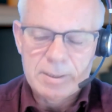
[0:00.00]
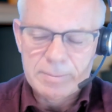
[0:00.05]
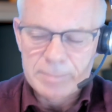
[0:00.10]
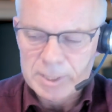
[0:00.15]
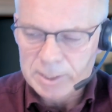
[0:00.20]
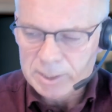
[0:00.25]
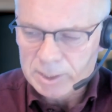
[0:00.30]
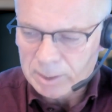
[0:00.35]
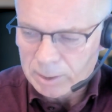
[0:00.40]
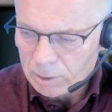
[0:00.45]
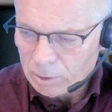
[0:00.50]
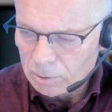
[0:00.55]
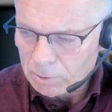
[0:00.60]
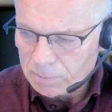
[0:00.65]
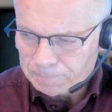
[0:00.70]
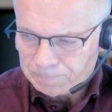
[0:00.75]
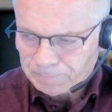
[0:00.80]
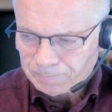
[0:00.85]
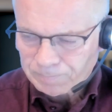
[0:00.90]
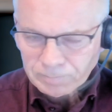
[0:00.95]
I mean, so
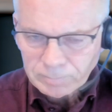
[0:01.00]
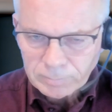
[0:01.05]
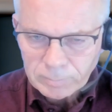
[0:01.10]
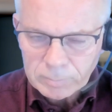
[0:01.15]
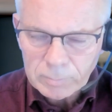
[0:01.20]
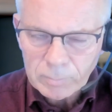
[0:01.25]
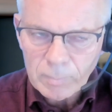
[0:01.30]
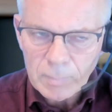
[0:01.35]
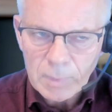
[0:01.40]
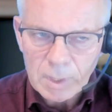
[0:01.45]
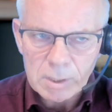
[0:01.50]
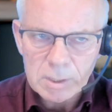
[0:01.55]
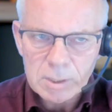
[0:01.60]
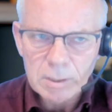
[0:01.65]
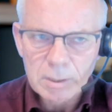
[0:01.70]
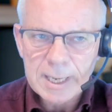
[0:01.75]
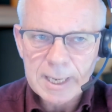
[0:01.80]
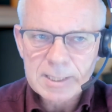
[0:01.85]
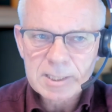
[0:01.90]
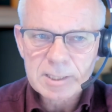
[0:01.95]

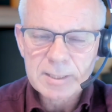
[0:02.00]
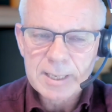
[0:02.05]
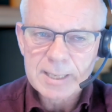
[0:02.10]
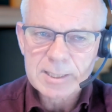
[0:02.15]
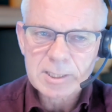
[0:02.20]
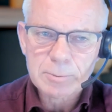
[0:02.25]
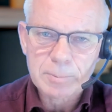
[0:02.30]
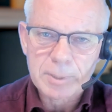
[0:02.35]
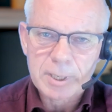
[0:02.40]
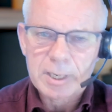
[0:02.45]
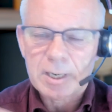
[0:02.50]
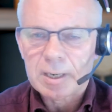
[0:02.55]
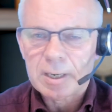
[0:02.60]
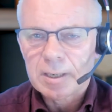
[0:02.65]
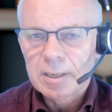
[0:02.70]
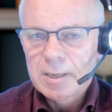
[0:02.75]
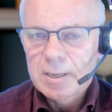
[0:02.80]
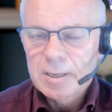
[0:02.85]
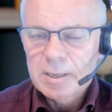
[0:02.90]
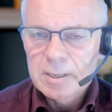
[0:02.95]
that's where
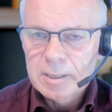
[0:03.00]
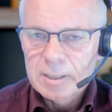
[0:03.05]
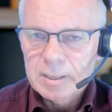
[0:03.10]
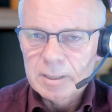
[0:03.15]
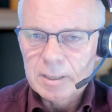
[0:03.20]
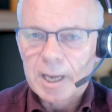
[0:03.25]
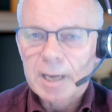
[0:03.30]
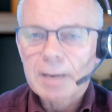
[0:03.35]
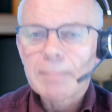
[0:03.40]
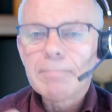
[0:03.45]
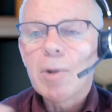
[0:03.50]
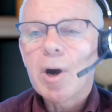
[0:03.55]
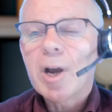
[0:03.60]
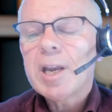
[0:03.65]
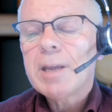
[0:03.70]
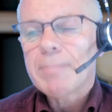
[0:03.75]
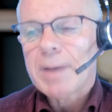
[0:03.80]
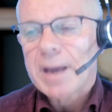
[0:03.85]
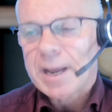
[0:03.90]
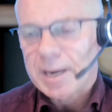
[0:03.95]
like
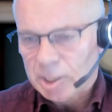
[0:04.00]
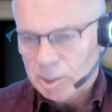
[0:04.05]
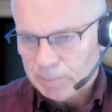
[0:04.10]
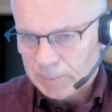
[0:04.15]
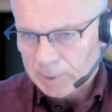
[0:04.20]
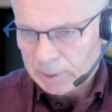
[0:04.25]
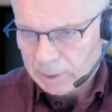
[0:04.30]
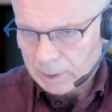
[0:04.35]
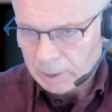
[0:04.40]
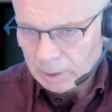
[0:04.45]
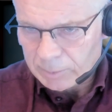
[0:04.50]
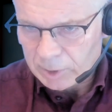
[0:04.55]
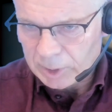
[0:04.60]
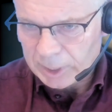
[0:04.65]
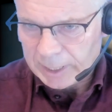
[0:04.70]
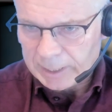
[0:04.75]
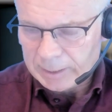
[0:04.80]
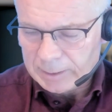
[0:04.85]
money management comes in.